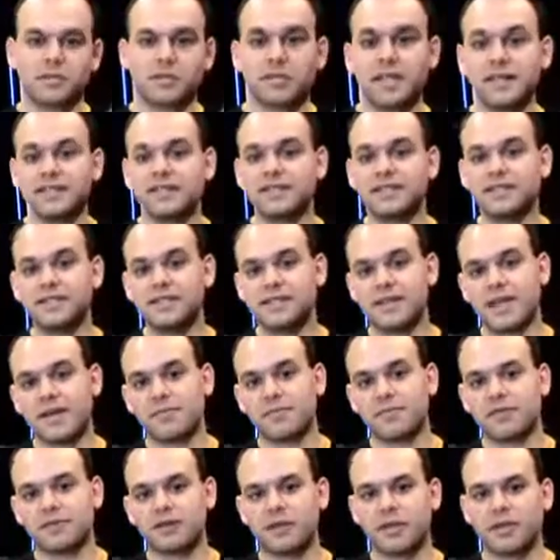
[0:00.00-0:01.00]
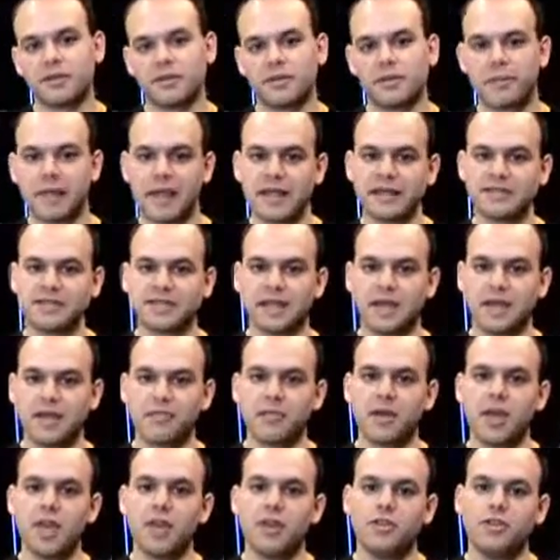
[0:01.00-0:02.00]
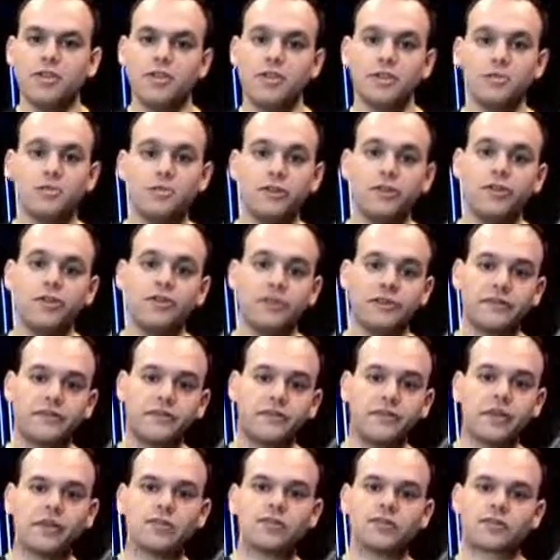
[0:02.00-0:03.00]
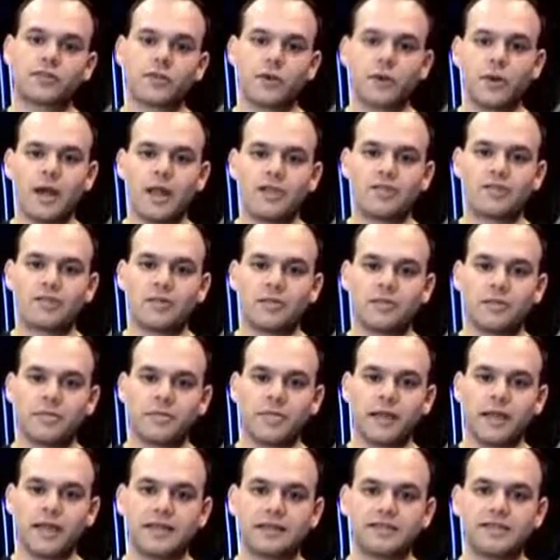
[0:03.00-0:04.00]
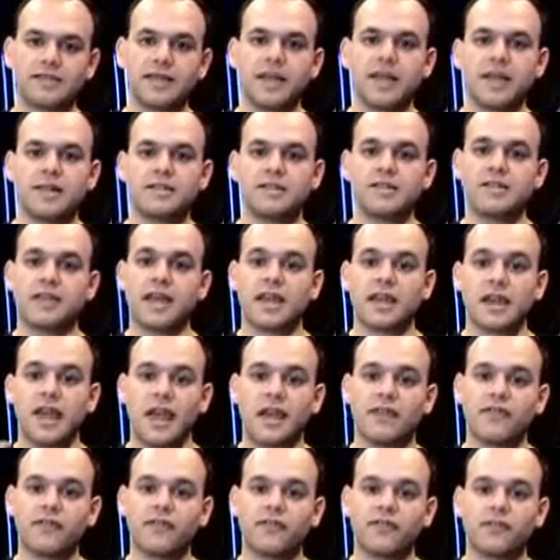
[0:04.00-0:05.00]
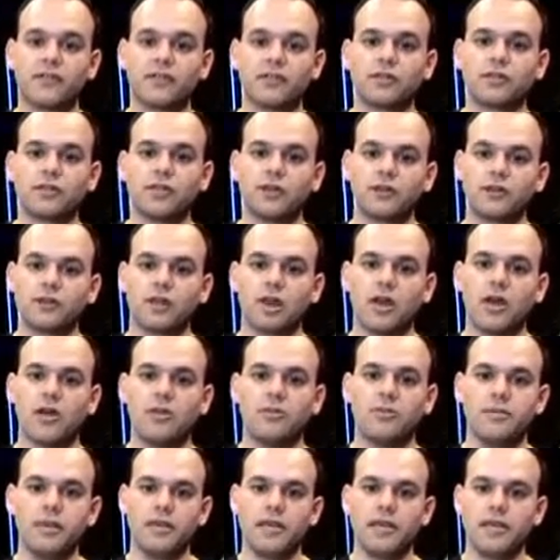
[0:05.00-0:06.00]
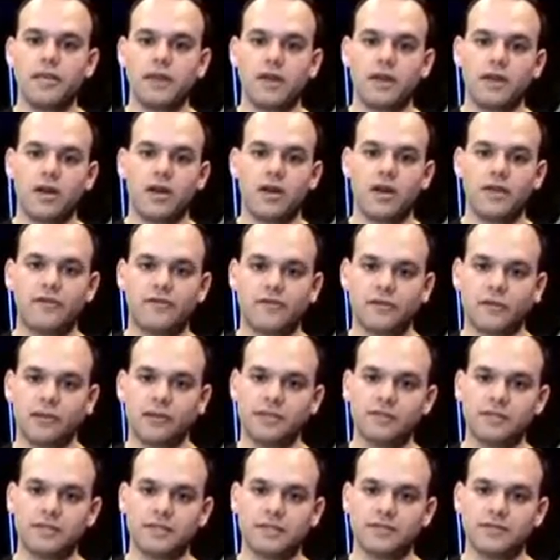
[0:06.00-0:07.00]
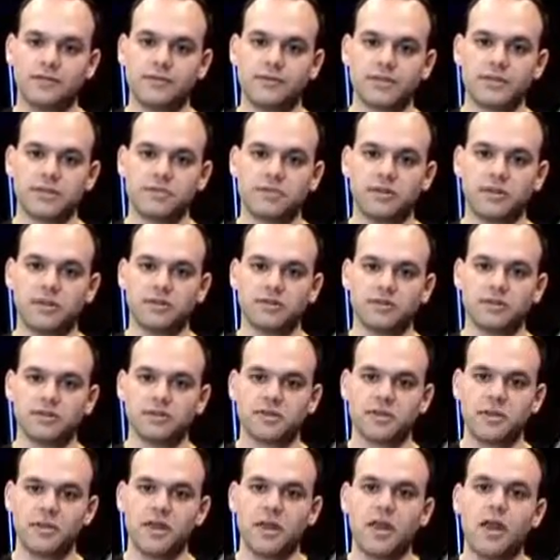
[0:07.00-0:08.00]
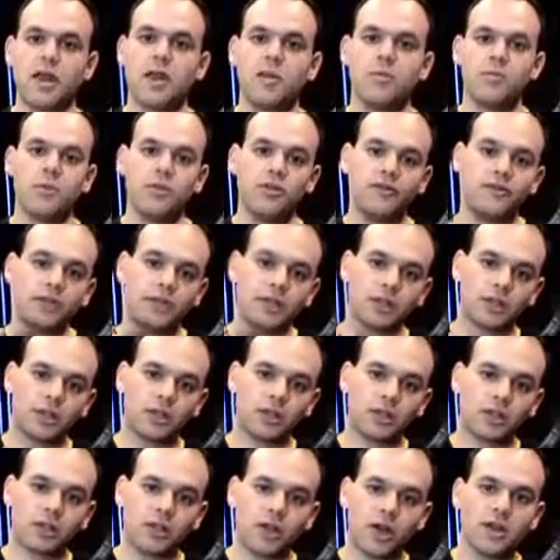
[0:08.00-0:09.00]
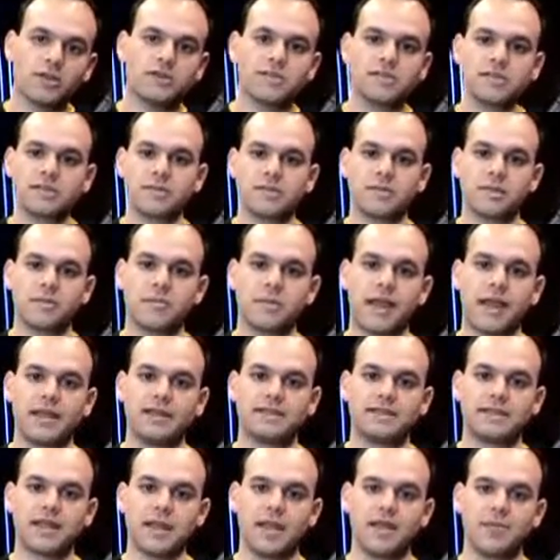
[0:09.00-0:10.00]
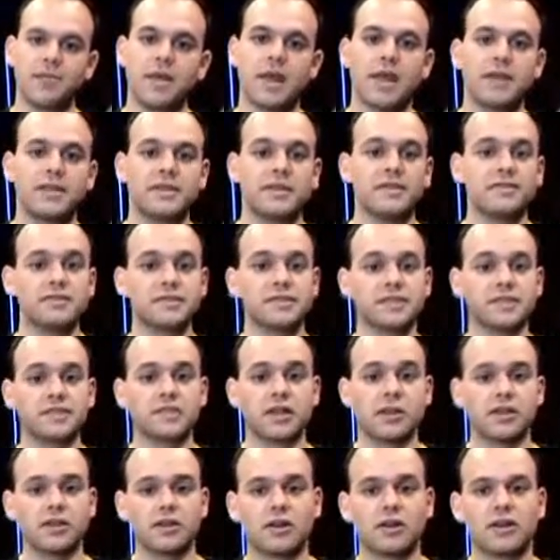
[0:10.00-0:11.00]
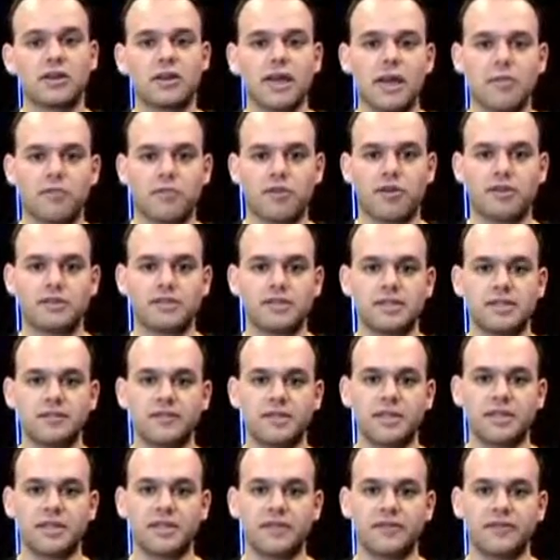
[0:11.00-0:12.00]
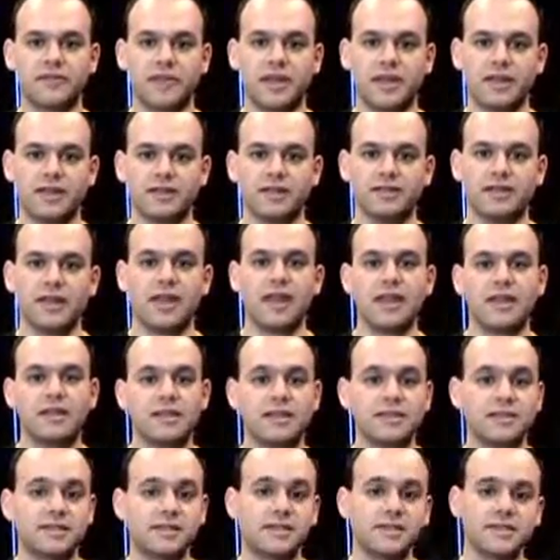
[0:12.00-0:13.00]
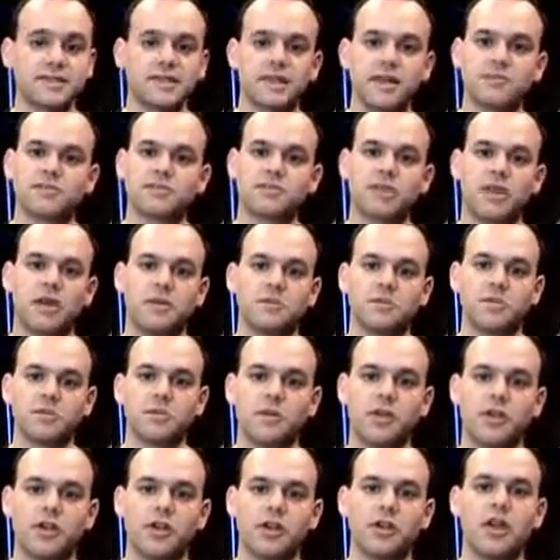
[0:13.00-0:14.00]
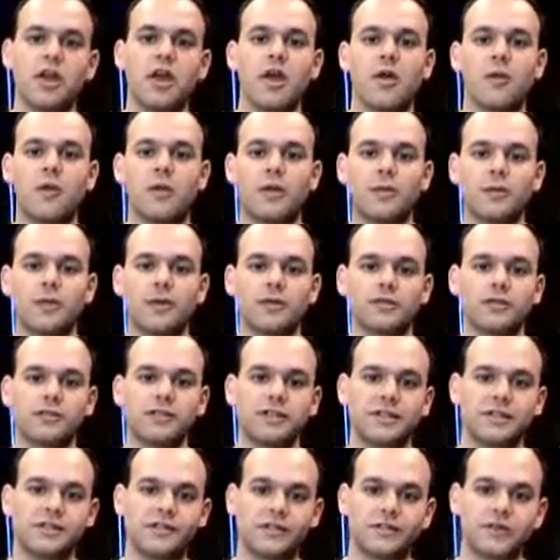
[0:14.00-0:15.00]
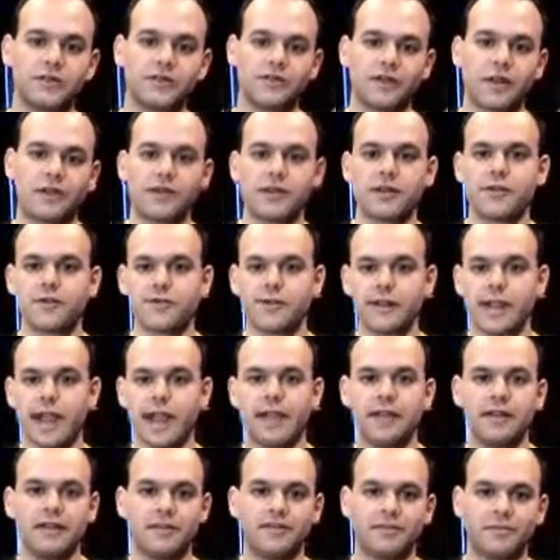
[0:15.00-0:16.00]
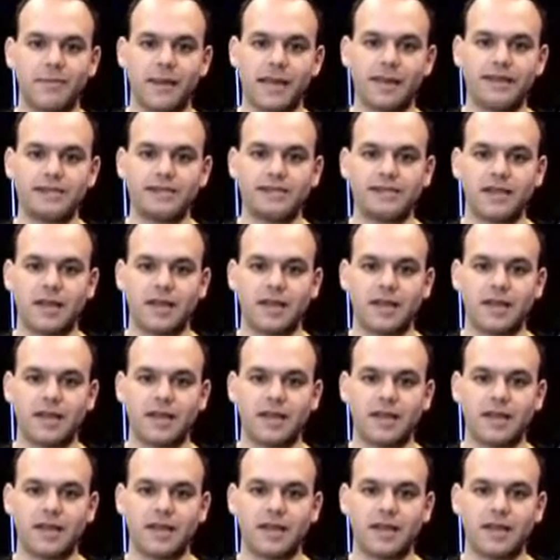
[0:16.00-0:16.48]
Placing the M3 on the bass amp, you can move it further away from the bass to get a full low, mid and high frequency response. Moving it closer to the bass amp gives us a lot of that proximity effect. This can sometimes work when we're looking for a very creative bass